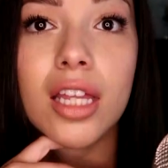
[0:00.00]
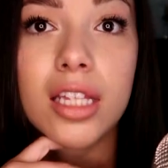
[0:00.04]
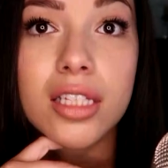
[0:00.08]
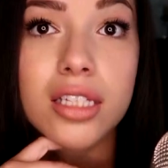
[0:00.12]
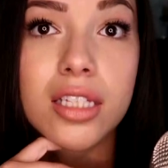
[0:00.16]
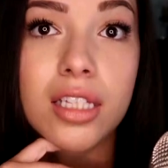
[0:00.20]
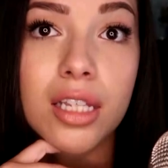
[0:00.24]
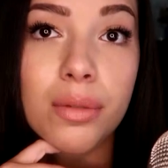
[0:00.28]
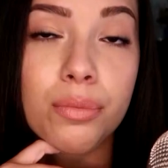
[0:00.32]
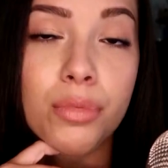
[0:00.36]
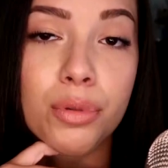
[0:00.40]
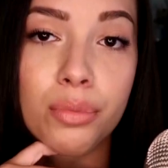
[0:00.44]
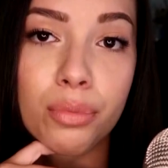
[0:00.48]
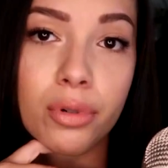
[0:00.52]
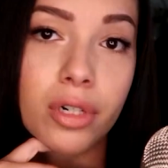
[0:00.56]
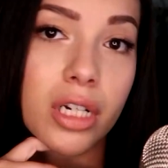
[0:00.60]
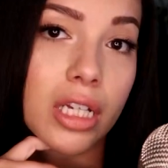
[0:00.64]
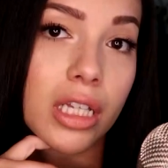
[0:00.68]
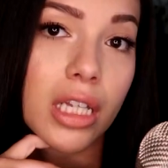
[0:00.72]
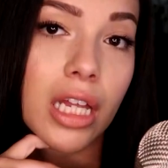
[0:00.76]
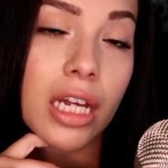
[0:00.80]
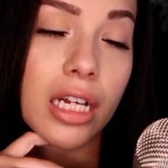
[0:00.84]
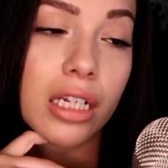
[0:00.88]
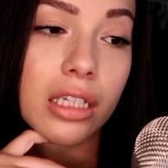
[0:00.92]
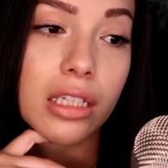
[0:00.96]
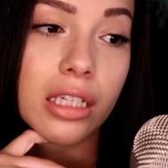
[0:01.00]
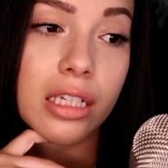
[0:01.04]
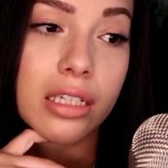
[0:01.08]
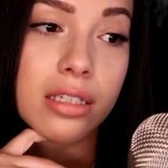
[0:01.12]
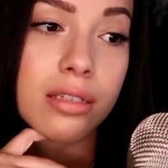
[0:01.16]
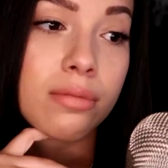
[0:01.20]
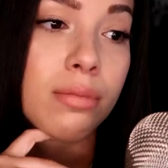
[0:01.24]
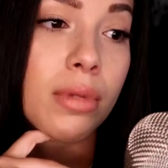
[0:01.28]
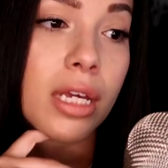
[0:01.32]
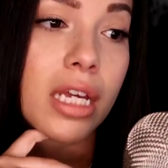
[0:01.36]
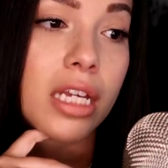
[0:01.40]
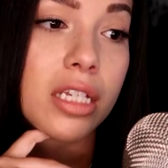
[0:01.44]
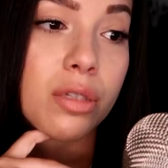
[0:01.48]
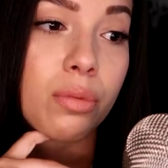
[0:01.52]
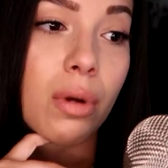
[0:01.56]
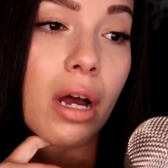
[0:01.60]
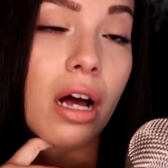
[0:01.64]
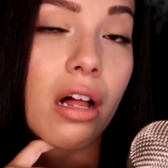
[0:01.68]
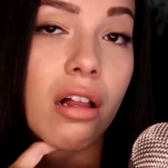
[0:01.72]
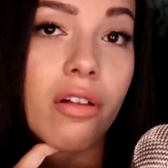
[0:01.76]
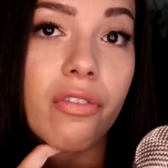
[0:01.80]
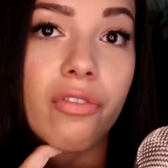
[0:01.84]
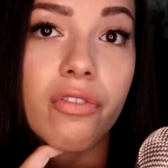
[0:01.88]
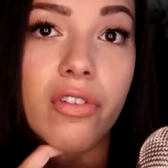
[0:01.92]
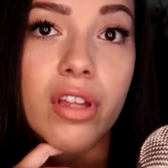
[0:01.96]
that seems pretty likely to me as
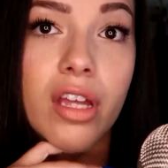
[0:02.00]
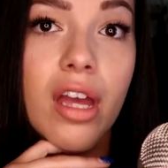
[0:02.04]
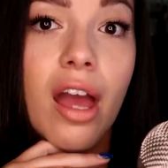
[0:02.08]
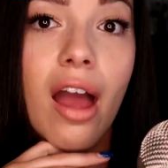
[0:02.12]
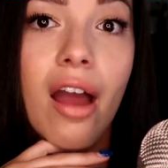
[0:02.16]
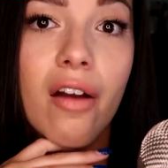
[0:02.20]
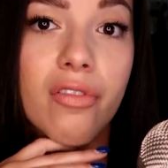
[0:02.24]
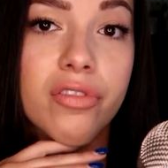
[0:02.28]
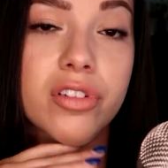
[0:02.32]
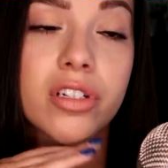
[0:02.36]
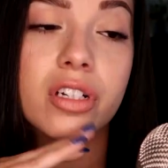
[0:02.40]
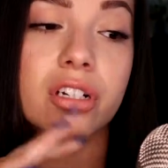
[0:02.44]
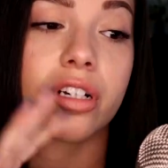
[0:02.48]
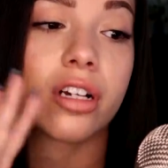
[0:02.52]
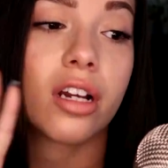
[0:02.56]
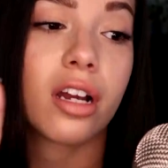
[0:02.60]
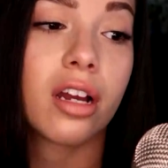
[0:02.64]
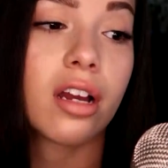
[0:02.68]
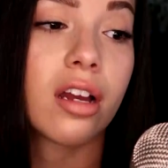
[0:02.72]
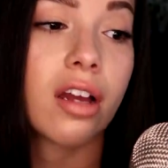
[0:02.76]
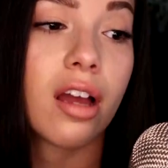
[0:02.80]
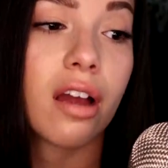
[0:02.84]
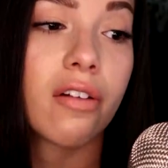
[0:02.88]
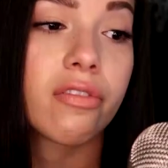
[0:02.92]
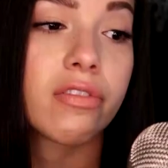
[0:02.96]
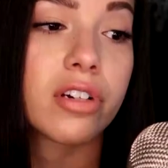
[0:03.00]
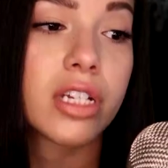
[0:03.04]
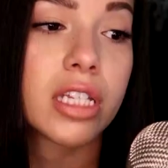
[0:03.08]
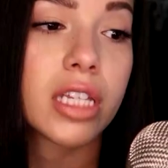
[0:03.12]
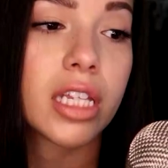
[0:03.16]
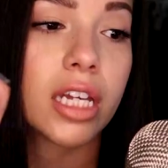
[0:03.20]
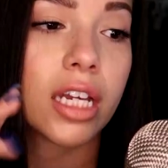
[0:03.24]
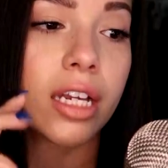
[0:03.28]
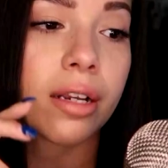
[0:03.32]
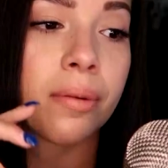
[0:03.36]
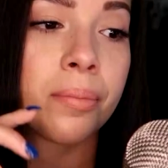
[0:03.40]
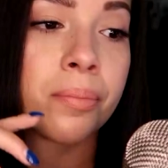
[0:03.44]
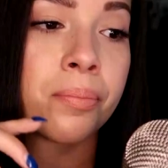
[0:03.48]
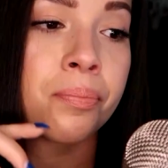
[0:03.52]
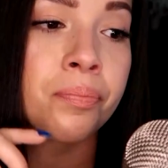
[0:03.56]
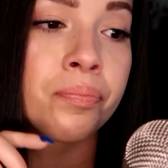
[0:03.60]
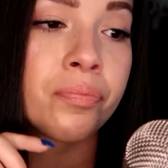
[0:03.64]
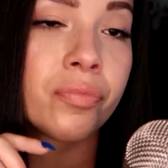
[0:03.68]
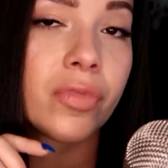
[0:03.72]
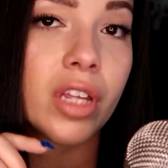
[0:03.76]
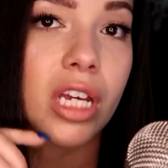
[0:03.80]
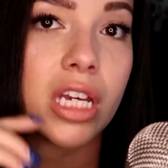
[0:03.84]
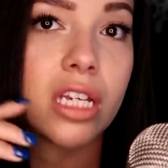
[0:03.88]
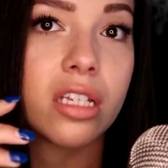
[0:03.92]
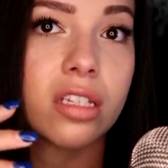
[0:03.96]
well. If after everything,
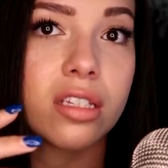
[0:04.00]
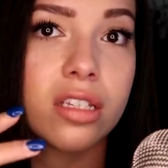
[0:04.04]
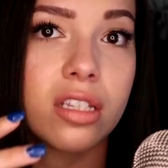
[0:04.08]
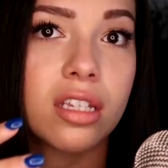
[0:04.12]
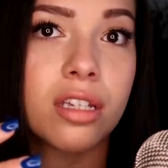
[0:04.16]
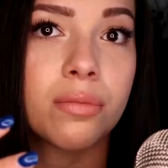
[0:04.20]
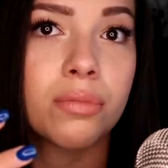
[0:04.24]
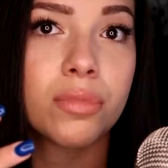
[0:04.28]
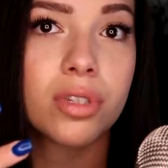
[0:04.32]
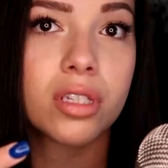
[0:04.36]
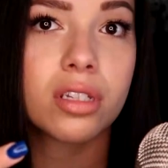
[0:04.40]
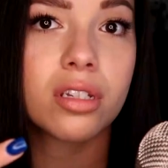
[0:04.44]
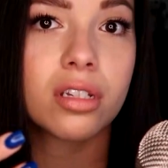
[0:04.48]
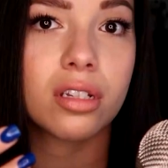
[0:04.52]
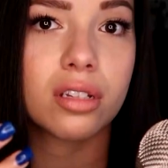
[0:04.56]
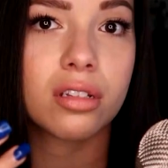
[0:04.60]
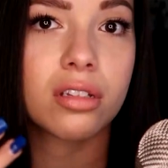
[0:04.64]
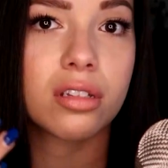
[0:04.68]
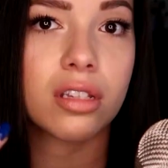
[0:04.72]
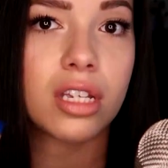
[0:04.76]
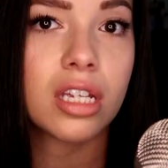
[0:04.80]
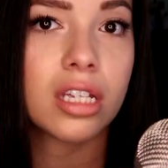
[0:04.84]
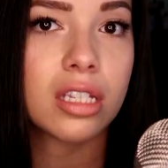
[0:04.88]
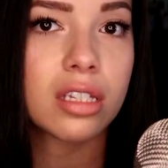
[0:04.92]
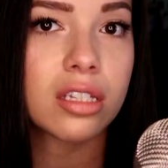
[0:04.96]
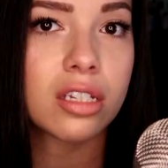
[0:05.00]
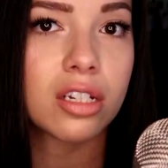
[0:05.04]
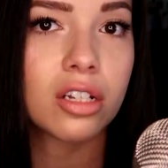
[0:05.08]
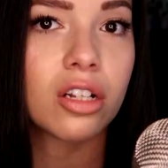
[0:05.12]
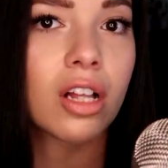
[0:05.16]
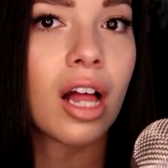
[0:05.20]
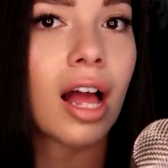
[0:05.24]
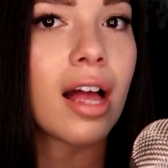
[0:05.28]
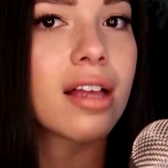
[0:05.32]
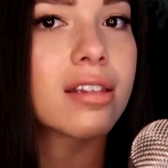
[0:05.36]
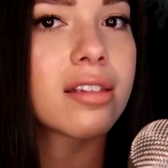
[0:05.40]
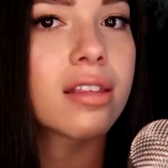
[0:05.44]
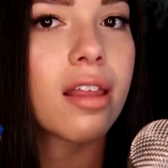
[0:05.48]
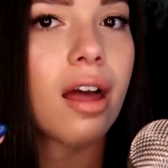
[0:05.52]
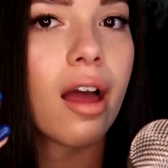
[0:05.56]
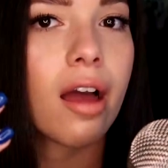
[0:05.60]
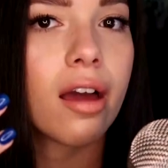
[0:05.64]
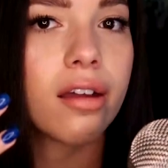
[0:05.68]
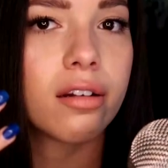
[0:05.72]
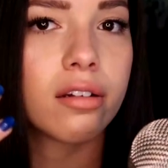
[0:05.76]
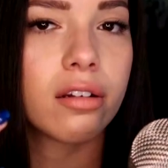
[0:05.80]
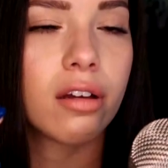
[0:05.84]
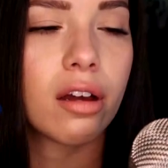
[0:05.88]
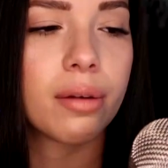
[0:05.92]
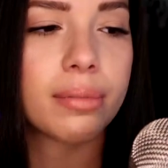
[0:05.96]
he still has
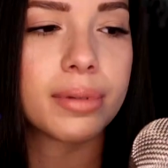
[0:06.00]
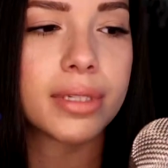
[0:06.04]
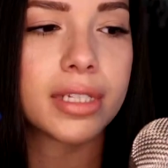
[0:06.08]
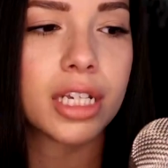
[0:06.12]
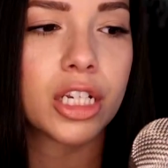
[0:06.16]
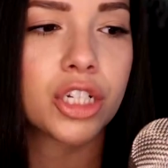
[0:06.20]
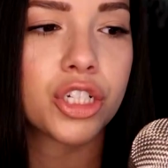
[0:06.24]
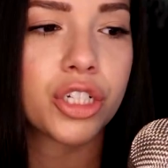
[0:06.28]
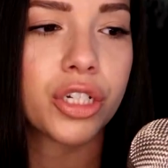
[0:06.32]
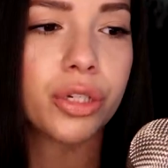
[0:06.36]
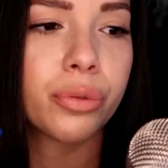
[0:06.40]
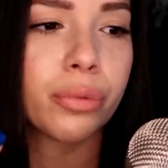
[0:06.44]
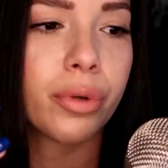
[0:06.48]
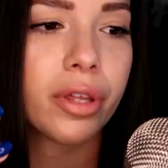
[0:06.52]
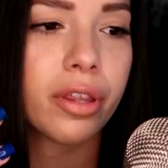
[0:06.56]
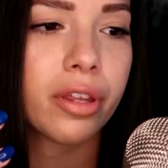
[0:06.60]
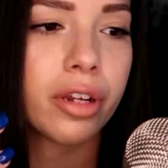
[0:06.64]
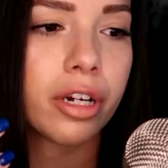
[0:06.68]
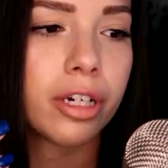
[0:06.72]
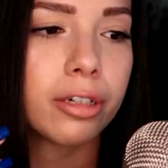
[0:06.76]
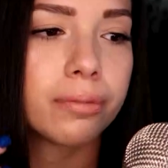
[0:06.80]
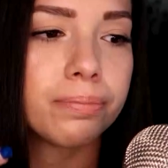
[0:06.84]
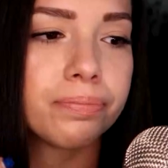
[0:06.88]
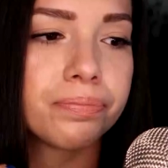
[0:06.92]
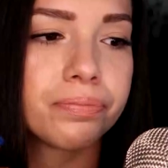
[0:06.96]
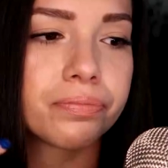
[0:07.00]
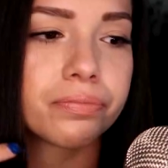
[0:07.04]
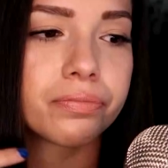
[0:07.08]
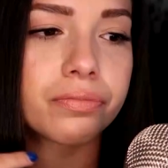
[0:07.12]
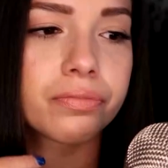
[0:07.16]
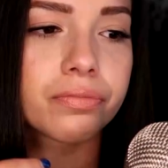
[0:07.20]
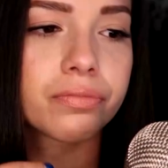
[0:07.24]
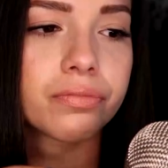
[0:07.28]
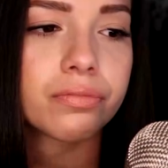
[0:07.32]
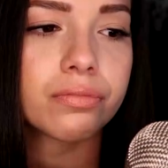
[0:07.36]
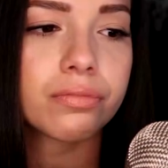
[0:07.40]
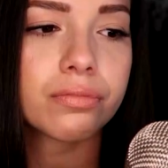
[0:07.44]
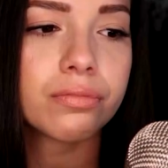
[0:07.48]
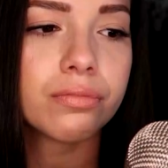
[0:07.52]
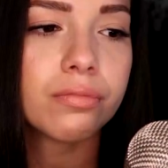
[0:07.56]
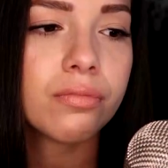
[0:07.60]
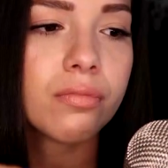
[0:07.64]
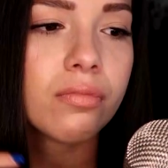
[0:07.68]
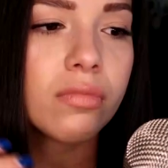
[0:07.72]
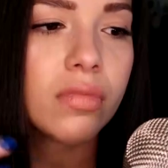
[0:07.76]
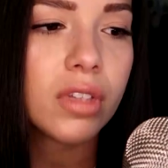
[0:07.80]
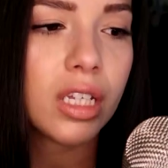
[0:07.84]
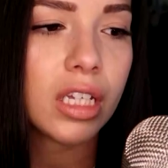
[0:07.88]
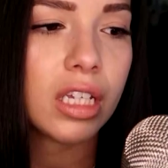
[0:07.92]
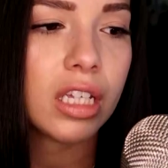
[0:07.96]
that obsession with her,
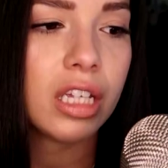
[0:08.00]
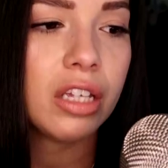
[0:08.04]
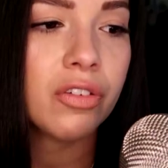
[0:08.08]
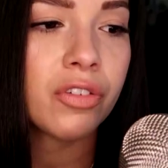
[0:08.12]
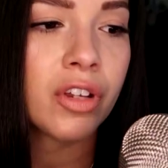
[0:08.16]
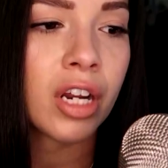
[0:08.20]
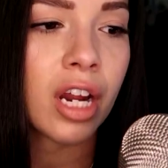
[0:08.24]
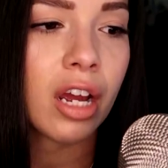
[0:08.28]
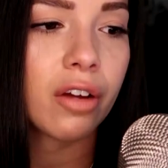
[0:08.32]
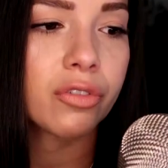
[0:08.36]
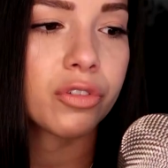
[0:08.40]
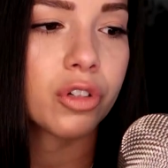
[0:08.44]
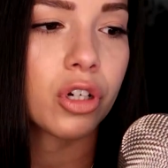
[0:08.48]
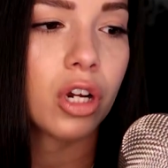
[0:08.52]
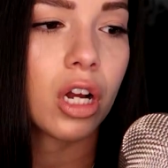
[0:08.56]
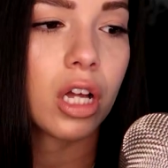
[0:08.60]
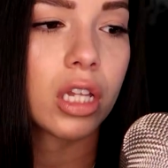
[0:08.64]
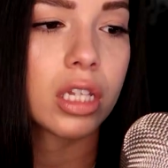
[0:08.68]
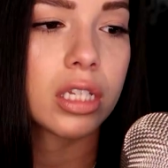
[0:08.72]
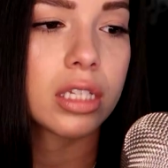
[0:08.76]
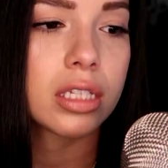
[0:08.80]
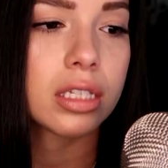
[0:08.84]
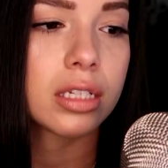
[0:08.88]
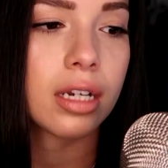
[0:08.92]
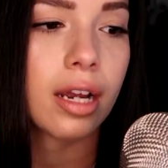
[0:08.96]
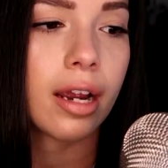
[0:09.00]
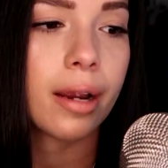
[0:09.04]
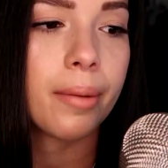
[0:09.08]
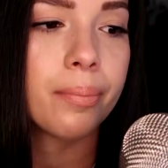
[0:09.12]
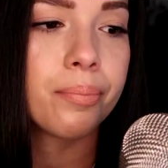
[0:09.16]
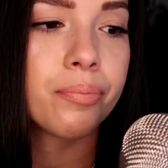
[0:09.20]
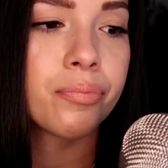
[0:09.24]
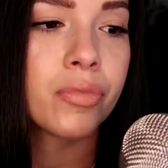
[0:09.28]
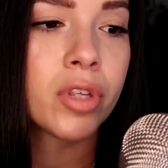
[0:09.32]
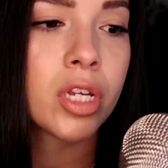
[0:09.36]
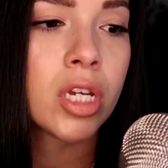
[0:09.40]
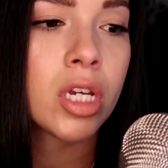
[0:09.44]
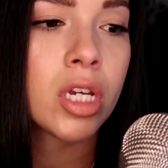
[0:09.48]
even after all this time.